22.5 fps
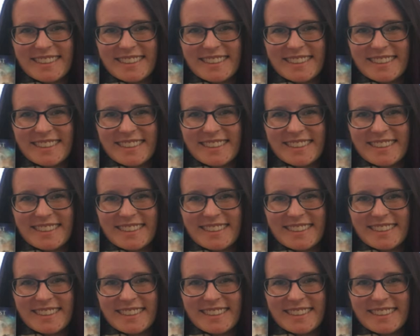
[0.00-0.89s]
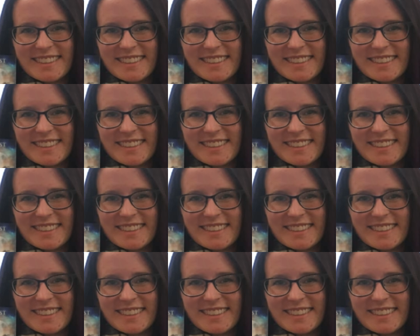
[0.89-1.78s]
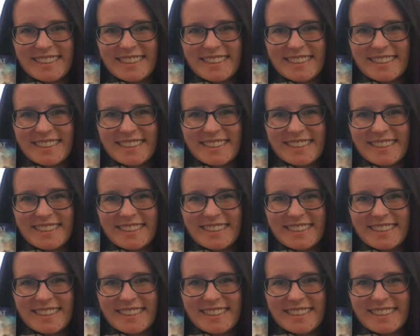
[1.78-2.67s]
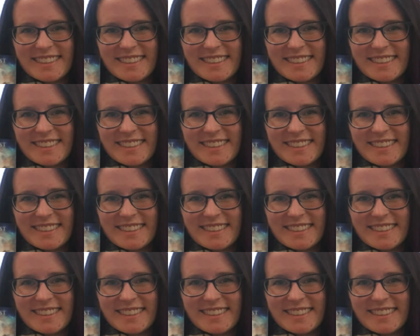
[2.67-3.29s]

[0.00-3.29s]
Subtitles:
[no speech]